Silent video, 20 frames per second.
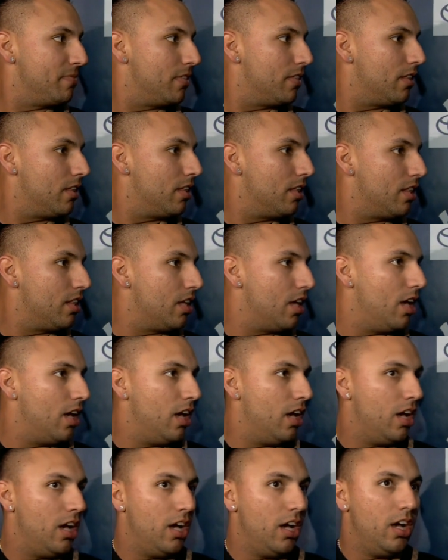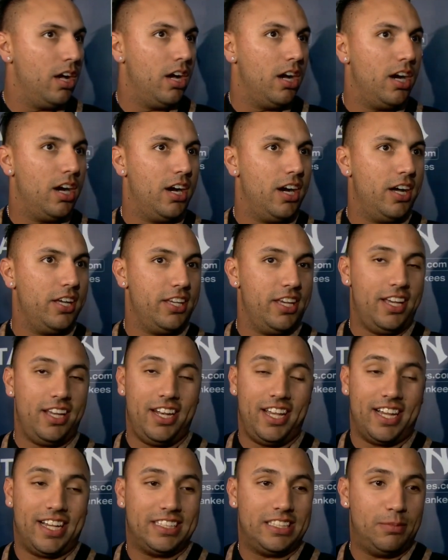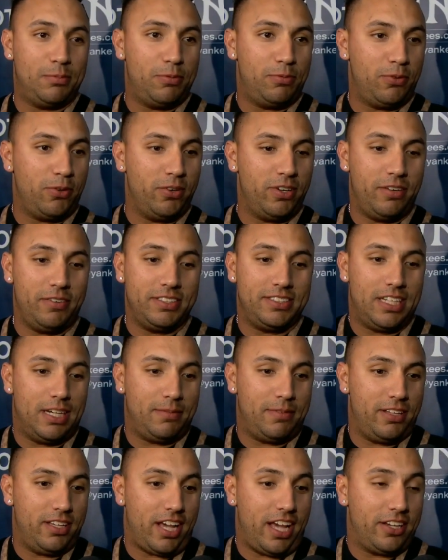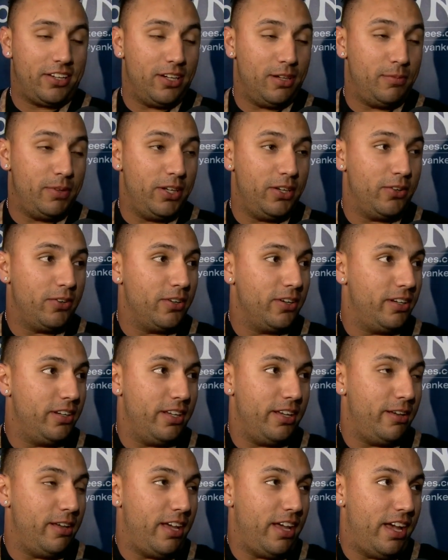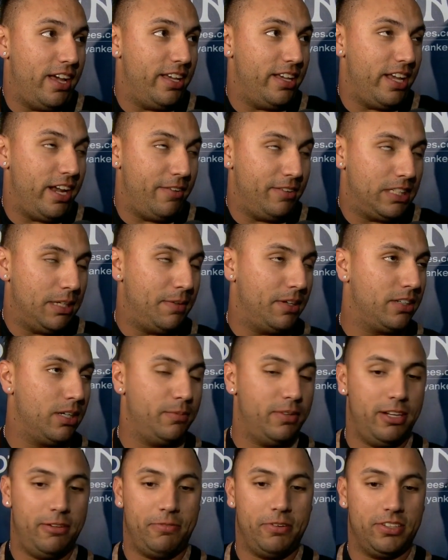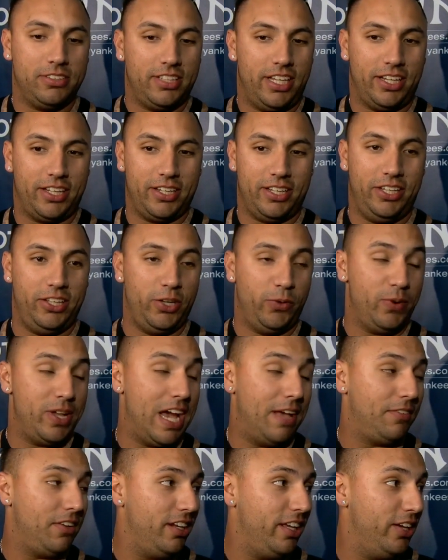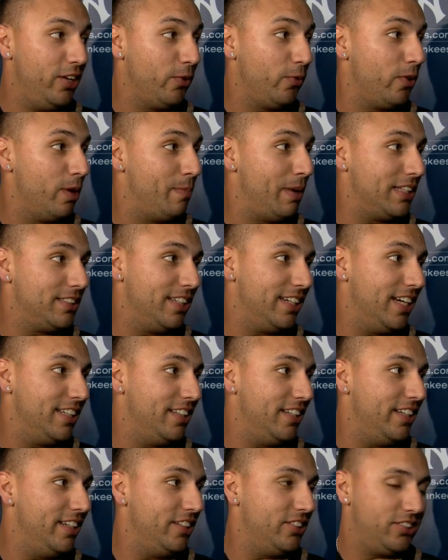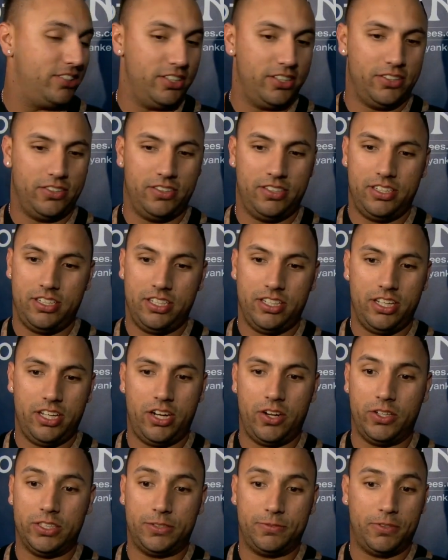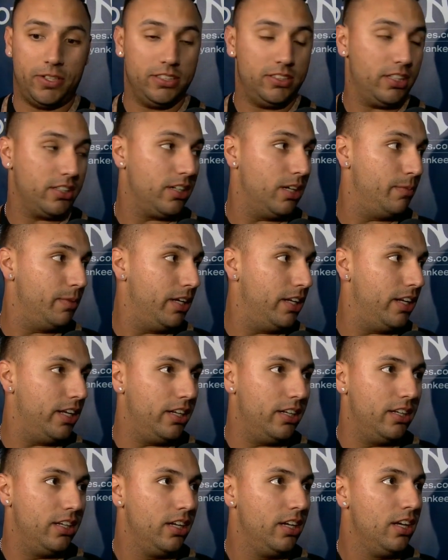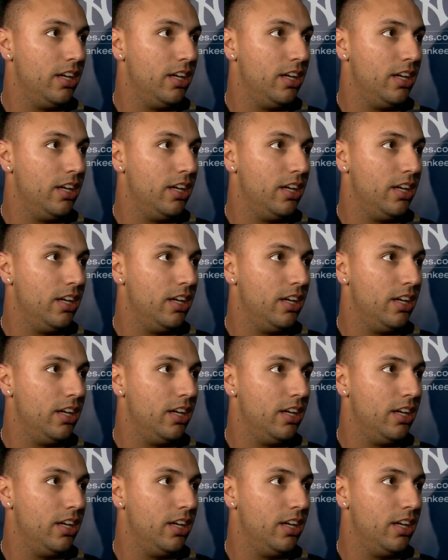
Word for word: you know, come in after the opener? Uh, yeah, like I said before, every time I come in or it, every time I come in, it feels like either we have the lead or we're about to get the lead. So, you know, it's fun to come in and,